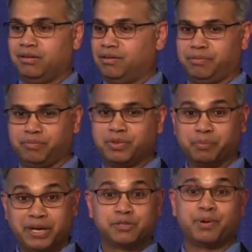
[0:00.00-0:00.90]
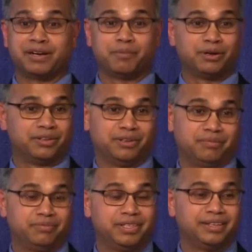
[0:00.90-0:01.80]
Uh, the best part about you
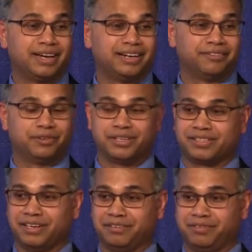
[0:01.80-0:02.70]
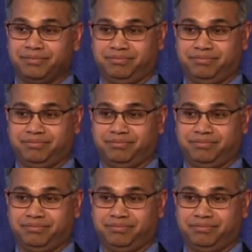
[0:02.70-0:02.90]
know the California state of